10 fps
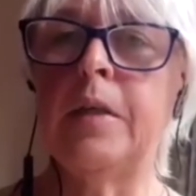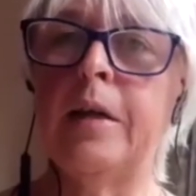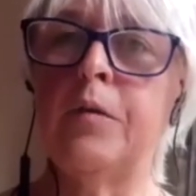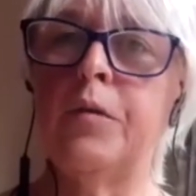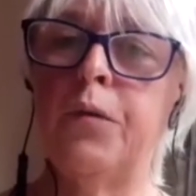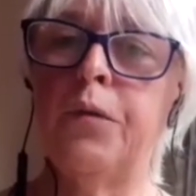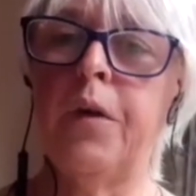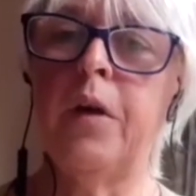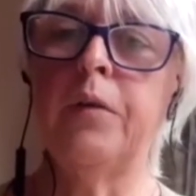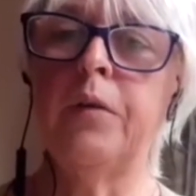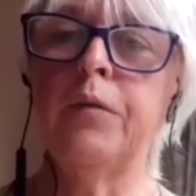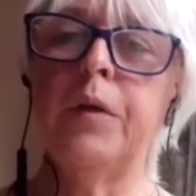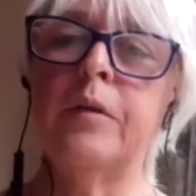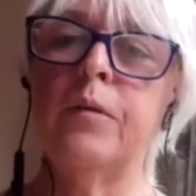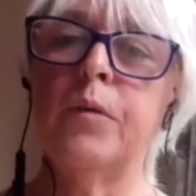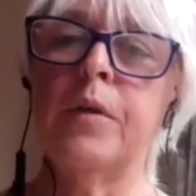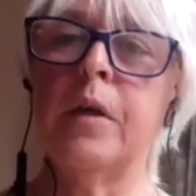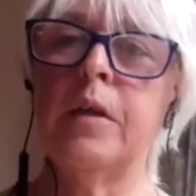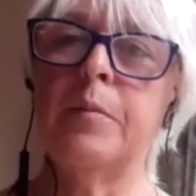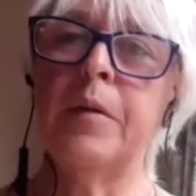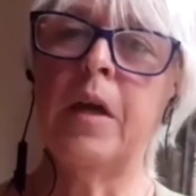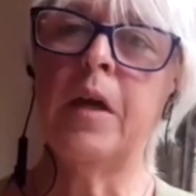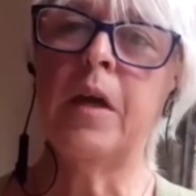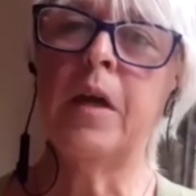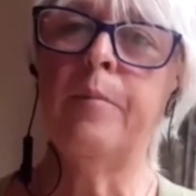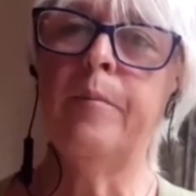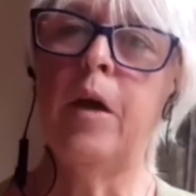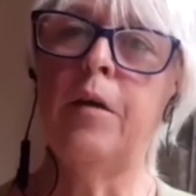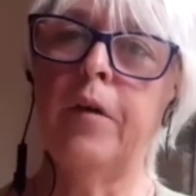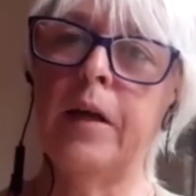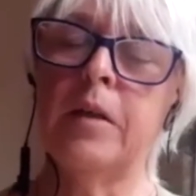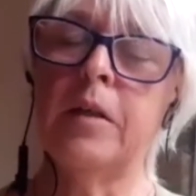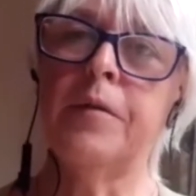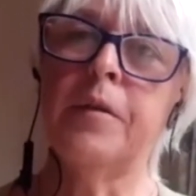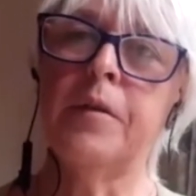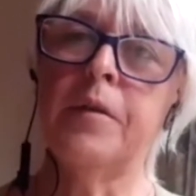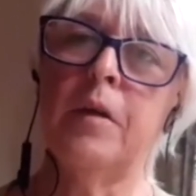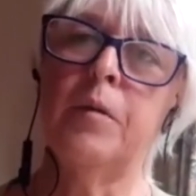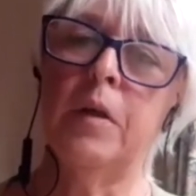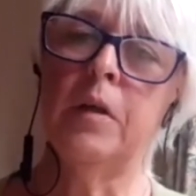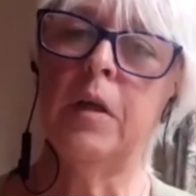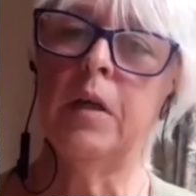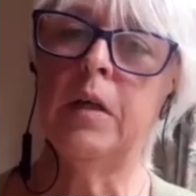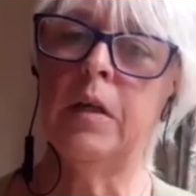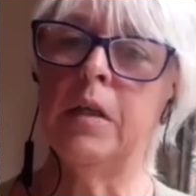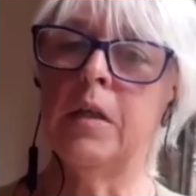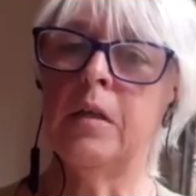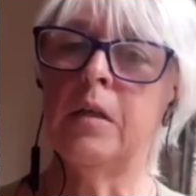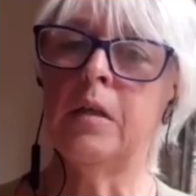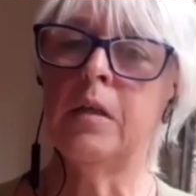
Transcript: attacks your thyroid, causing it to become overactive. So it leads